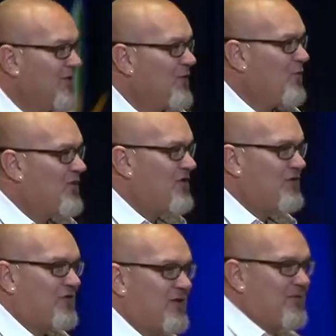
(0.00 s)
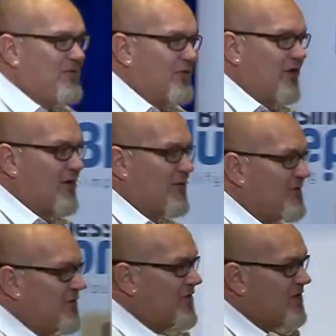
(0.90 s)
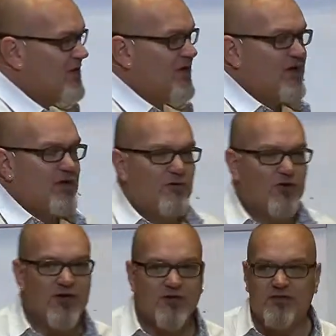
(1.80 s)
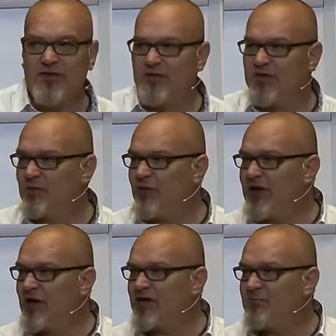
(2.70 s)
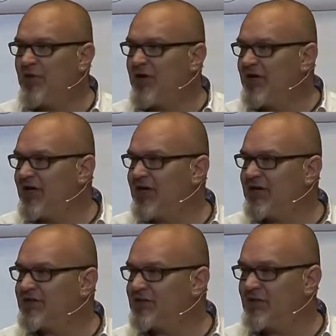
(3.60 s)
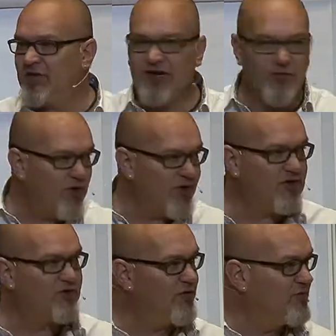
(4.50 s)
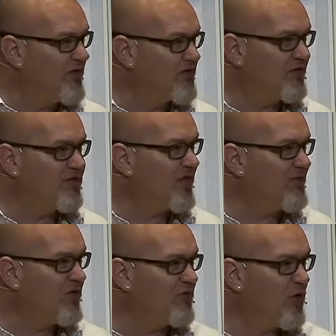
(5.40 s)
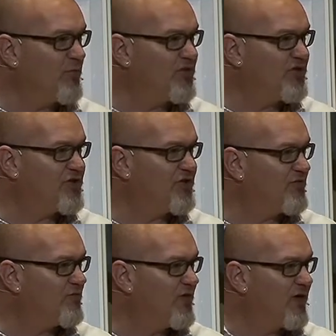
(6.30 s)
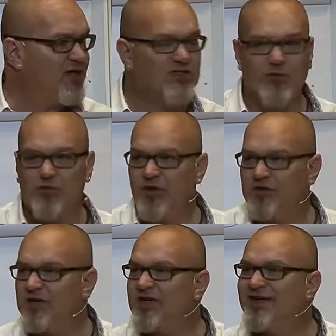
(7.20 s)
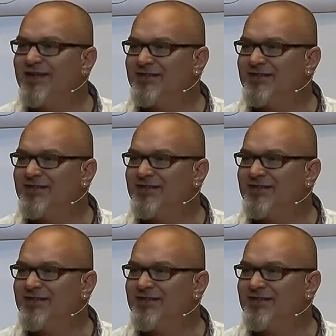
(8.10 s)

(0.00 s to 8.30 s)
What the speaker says: what do you think, before I go any further, what do you think that we're now competing against? Everyone in this room has got the same competition with a customer. What do you think it is?